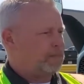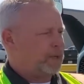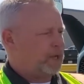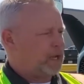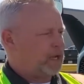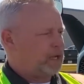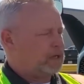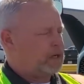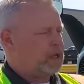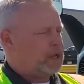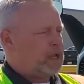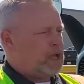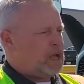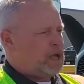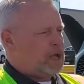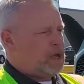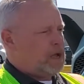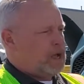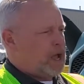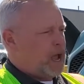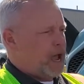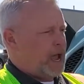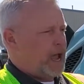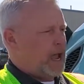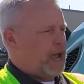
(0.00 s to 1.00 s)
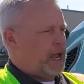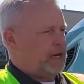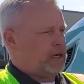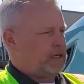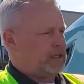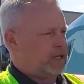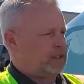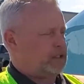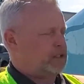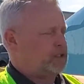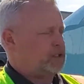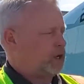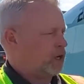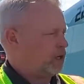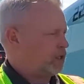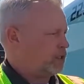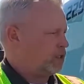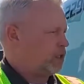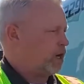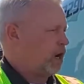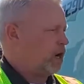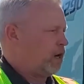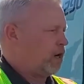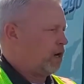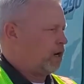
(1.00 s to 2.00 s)
in and get the truck
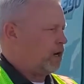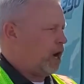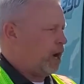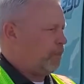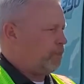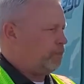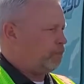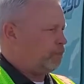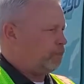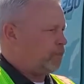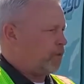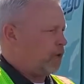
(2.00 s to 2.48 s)
started up.